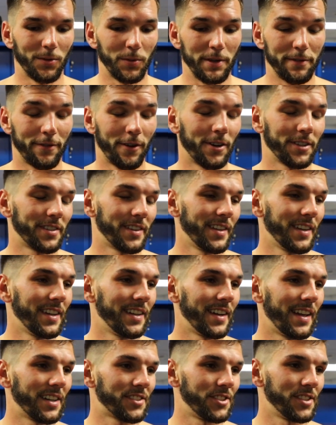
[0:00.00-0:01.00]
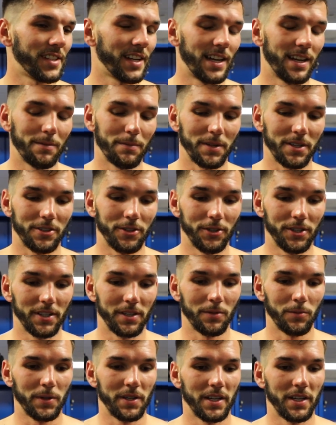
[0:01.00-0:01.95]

we fought to the end, extra time included.